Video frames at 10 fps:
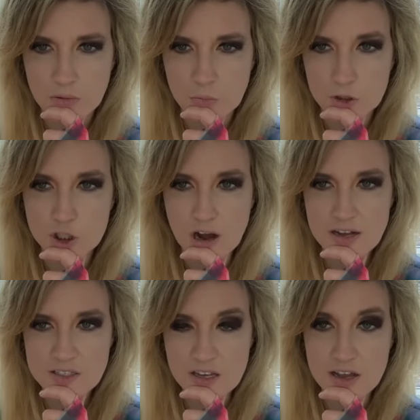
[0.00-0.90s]

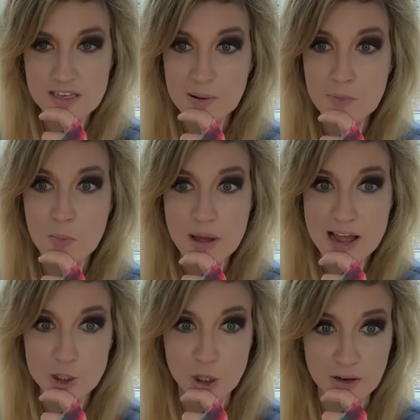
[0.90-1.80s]
Rashad says, How about
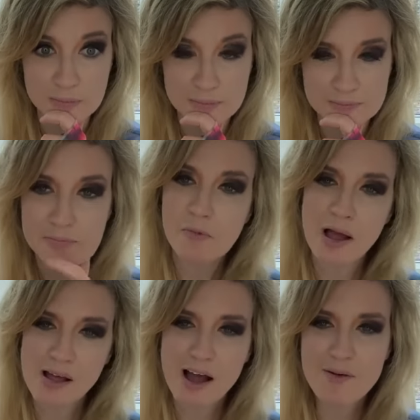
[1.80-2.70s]
magic?
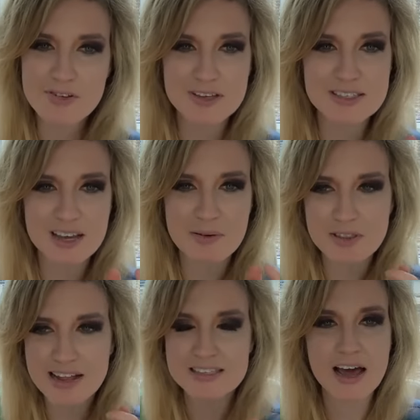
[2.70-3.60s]
Well, obviously, but
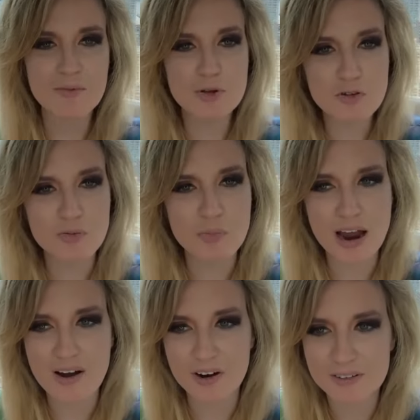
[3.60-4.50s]
that's not a mutant
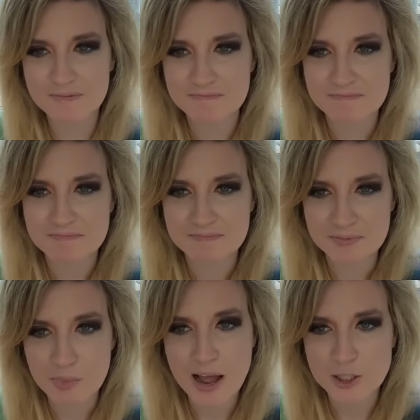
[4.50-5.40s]
power.
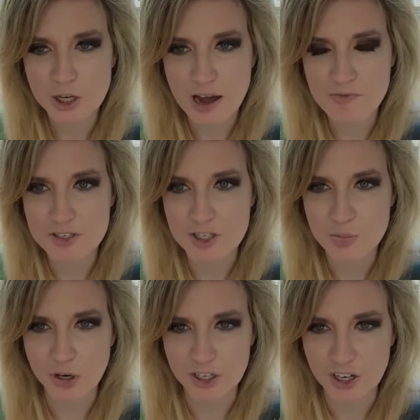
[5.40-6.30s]
But magic obviously is
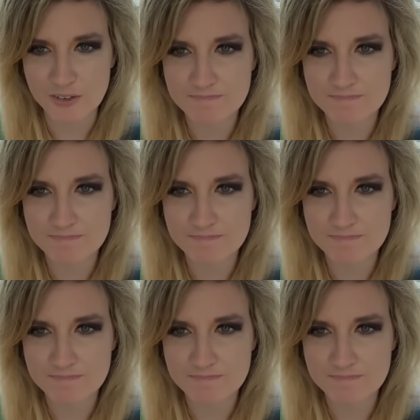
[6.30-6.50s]
pretty good.